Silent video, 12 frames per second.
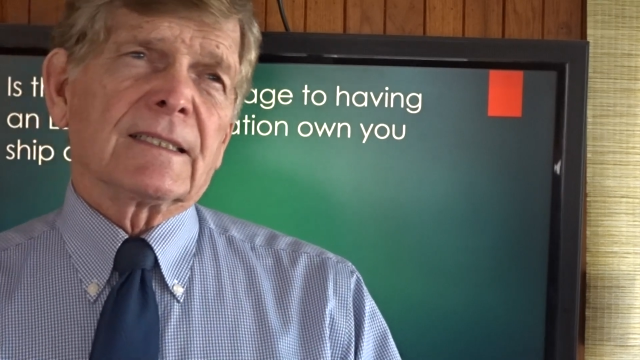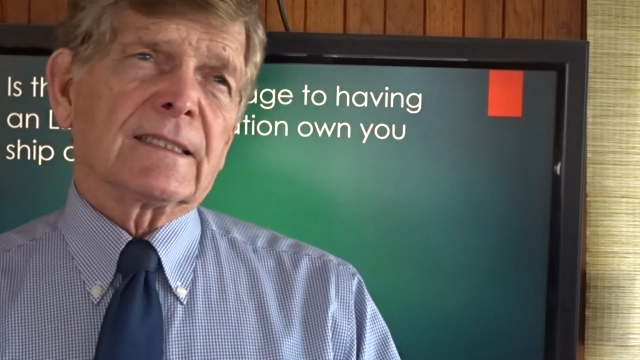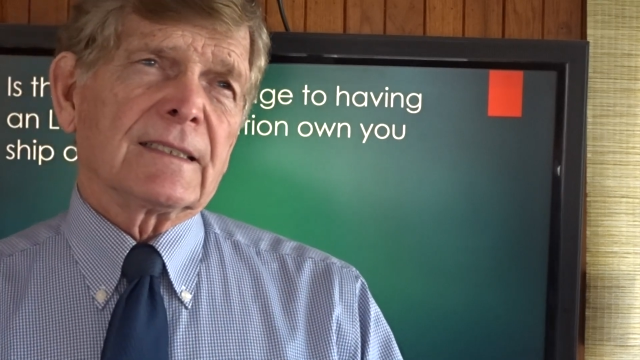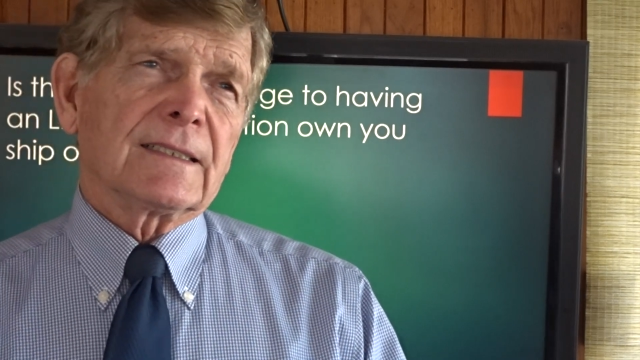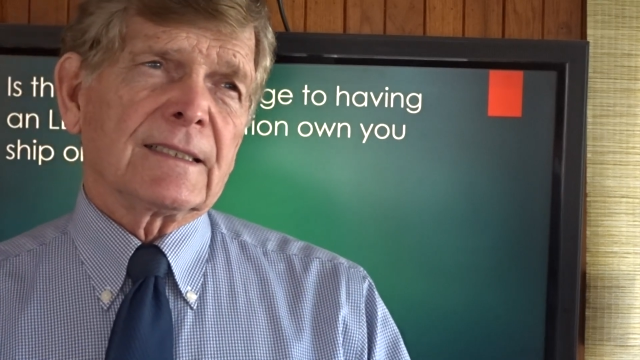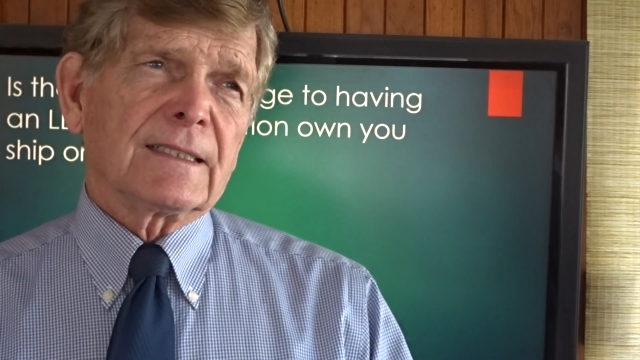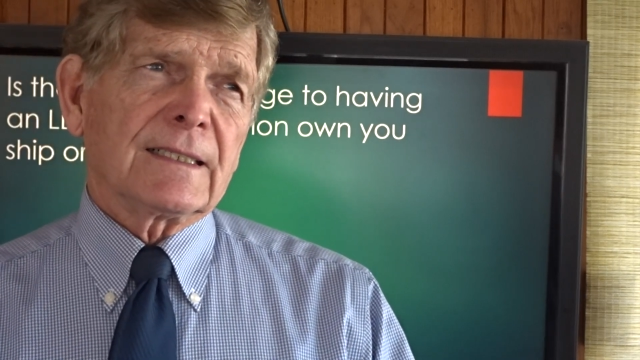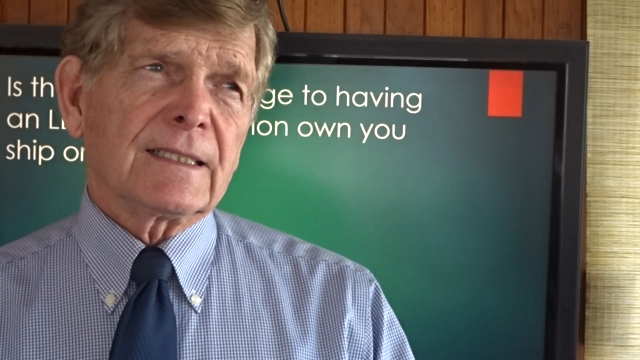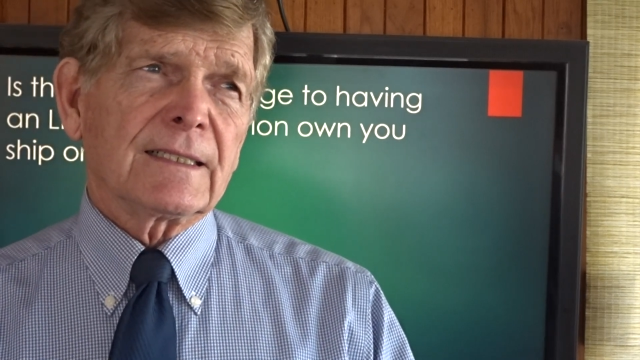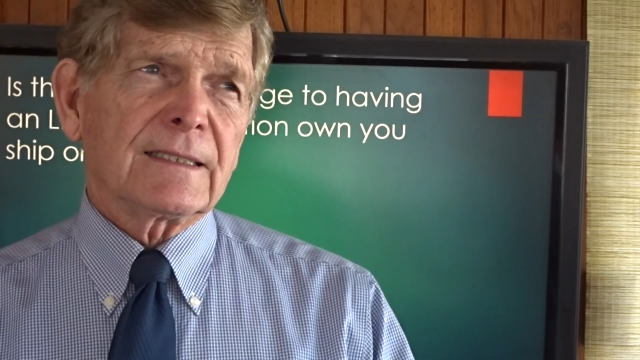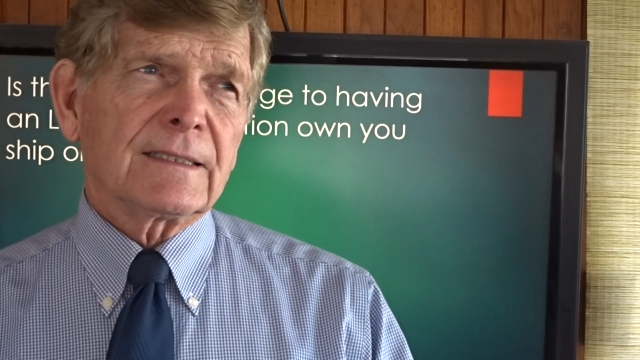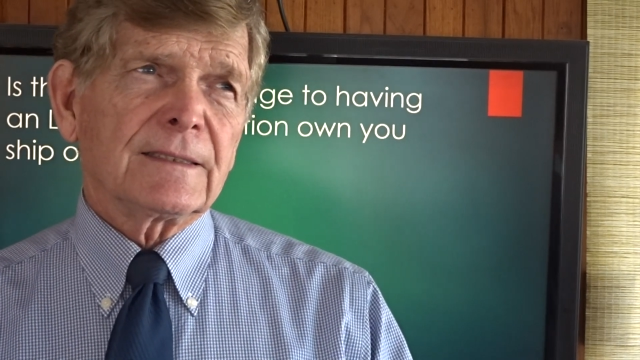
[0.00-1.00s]

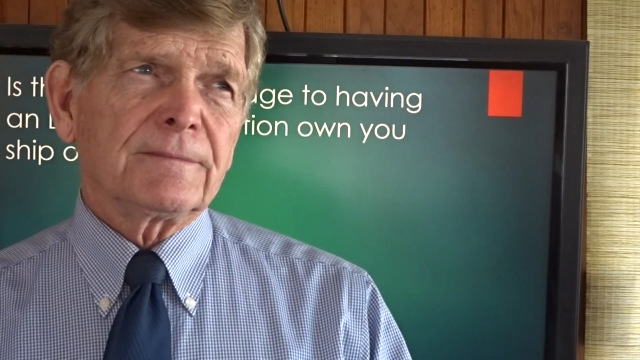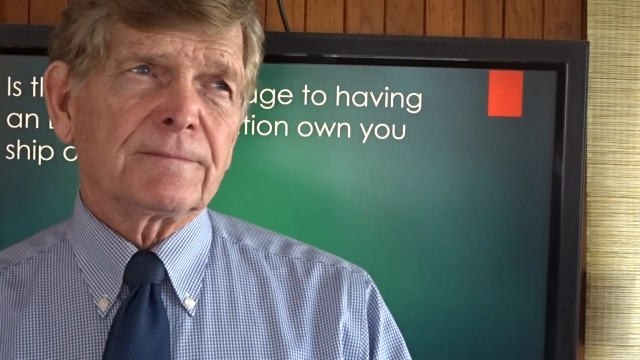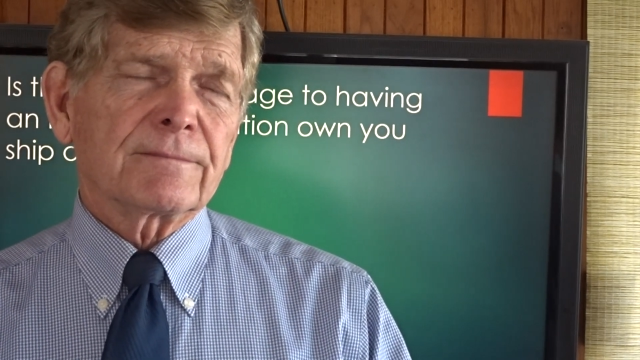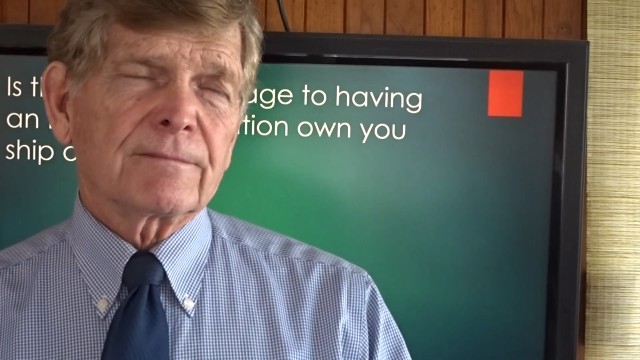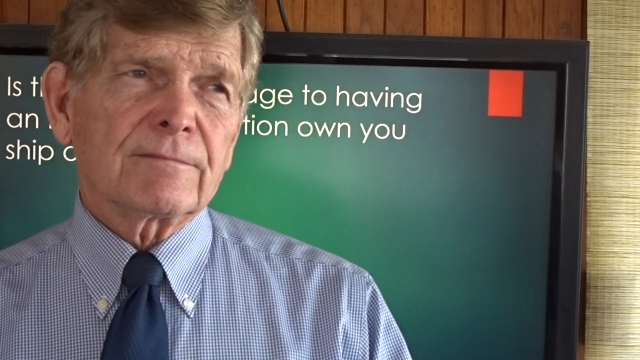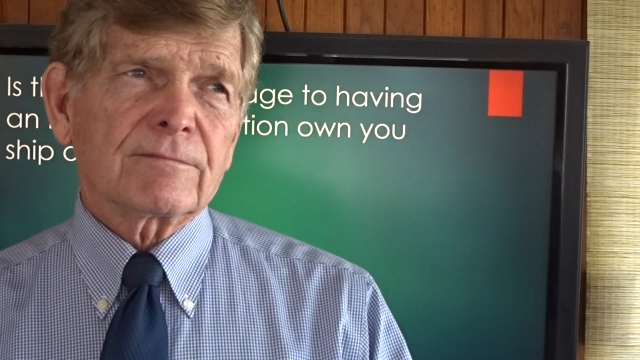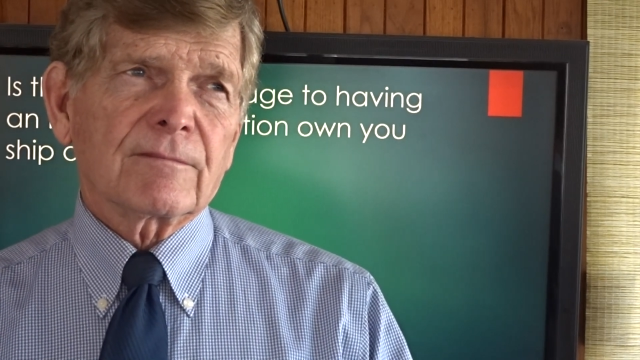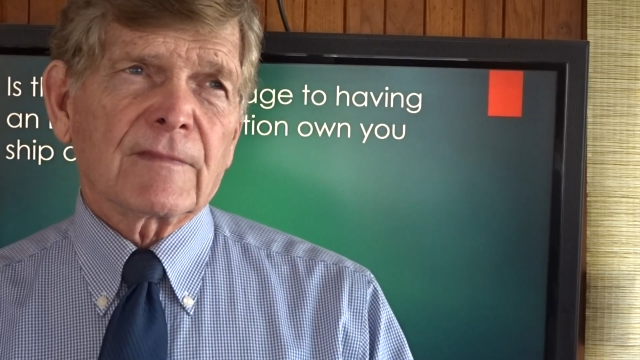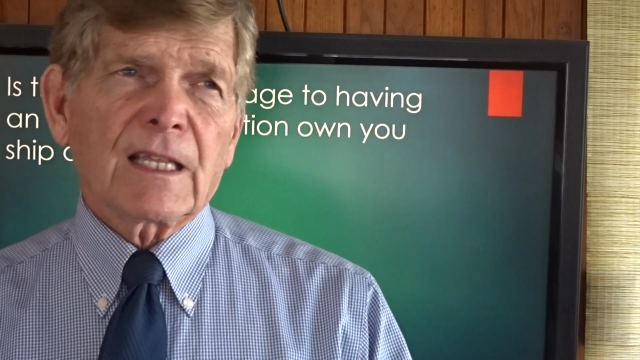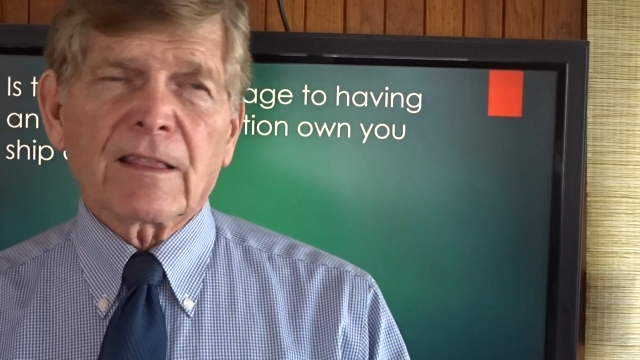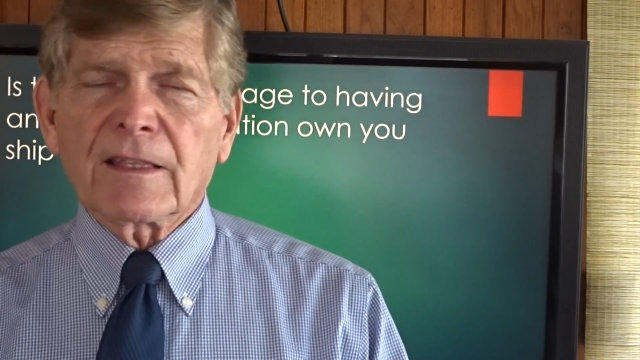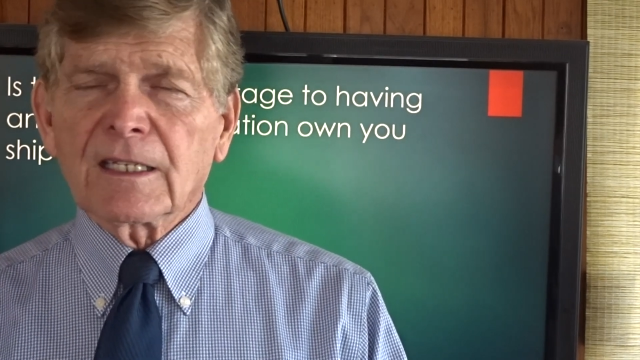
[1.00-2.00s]

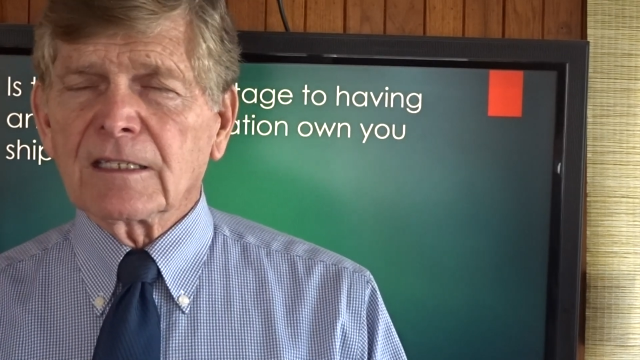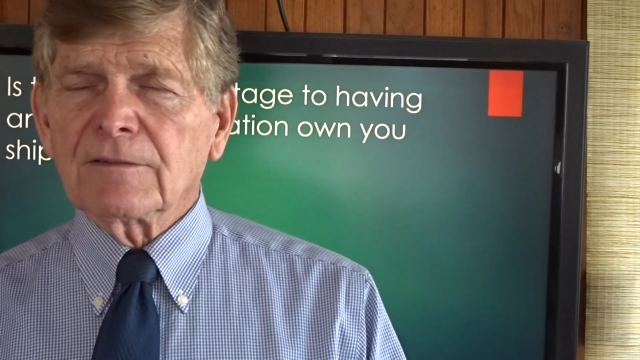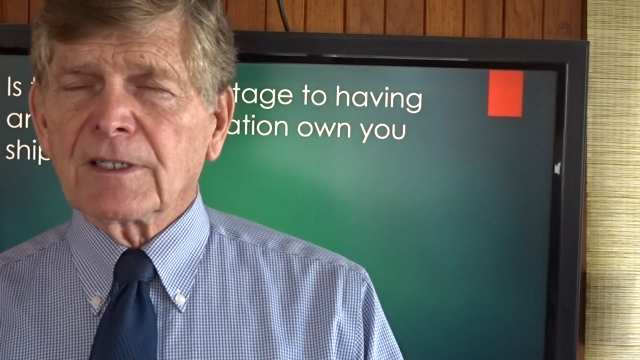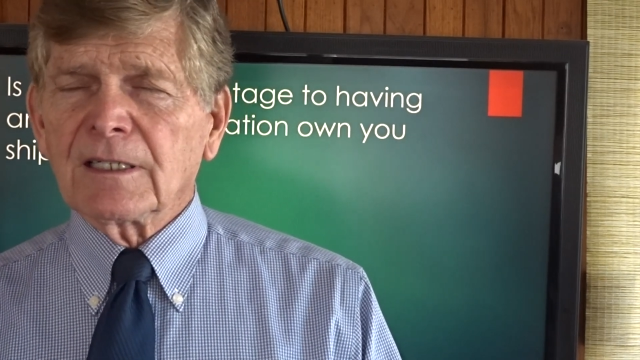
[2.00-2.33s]
Think of